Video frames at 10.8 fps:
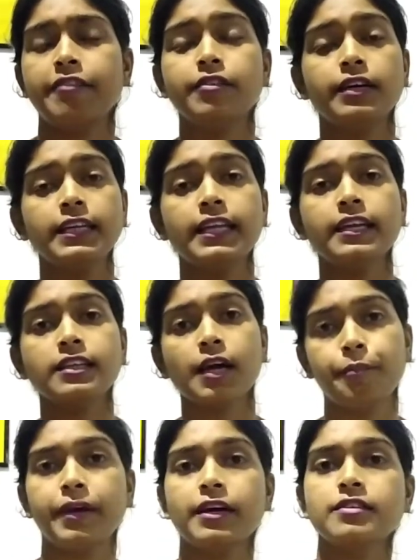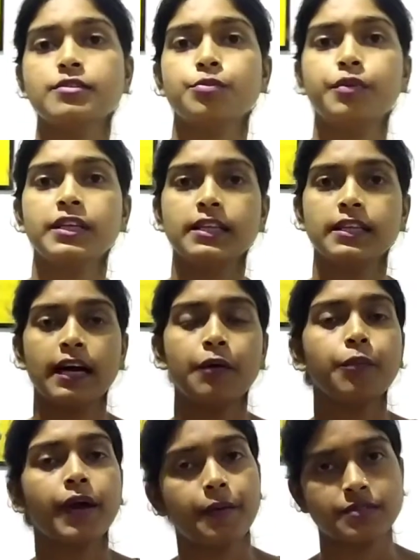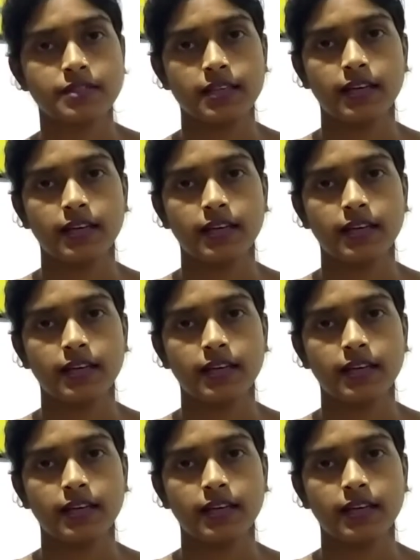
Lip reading: he then compares with the waves.